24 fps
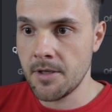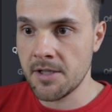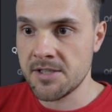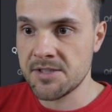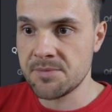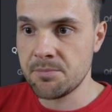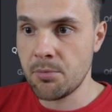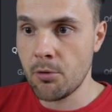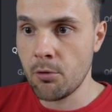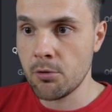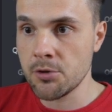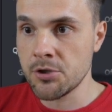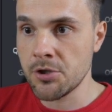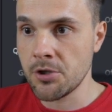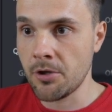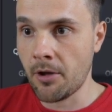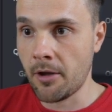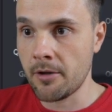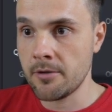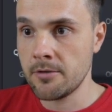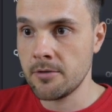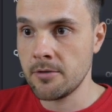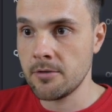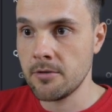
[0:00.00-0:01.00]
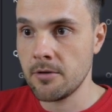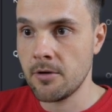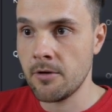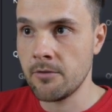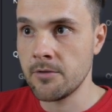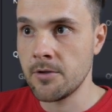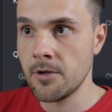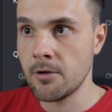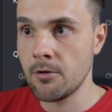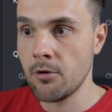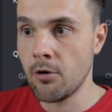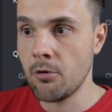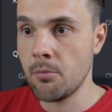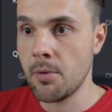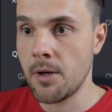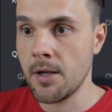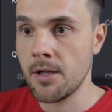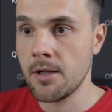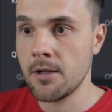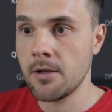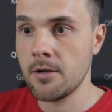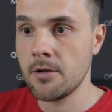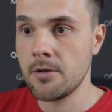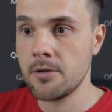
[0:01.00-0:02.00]
exposure of the
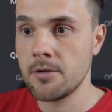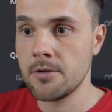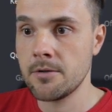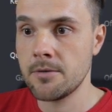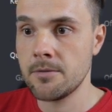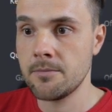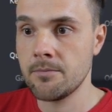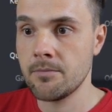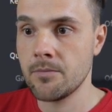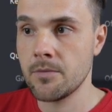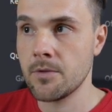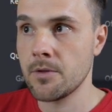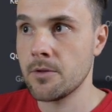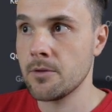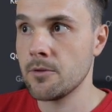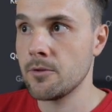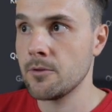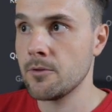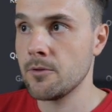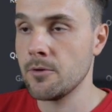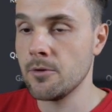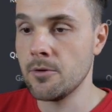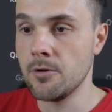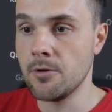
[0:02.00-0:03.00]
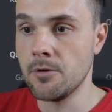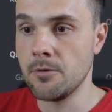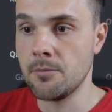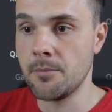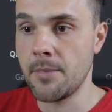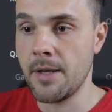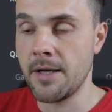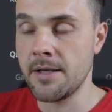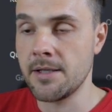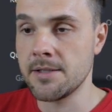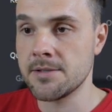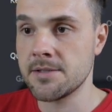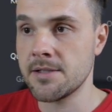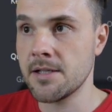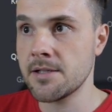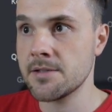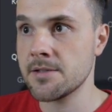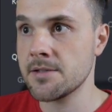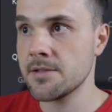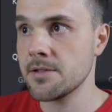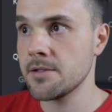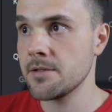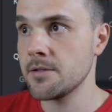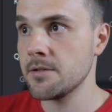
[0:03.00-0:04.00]
global to minus
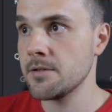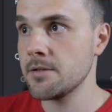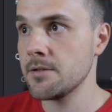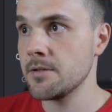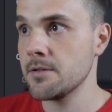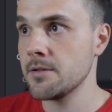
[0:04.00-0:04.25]
6.